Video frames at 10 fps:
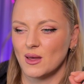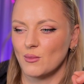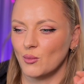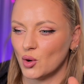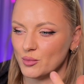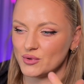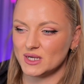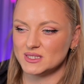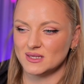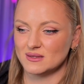more
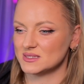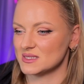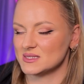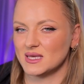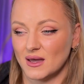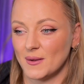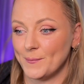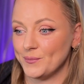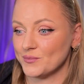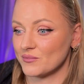pretty. This is
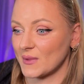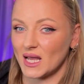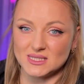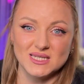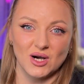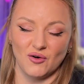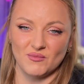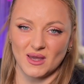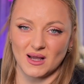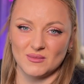the idea of
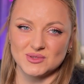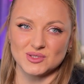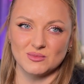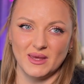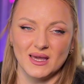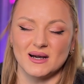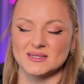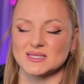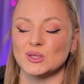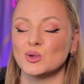makeup, to make
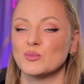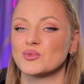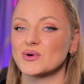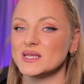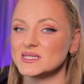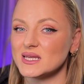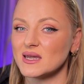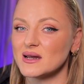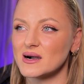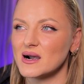us look
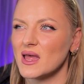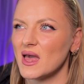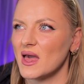prettier.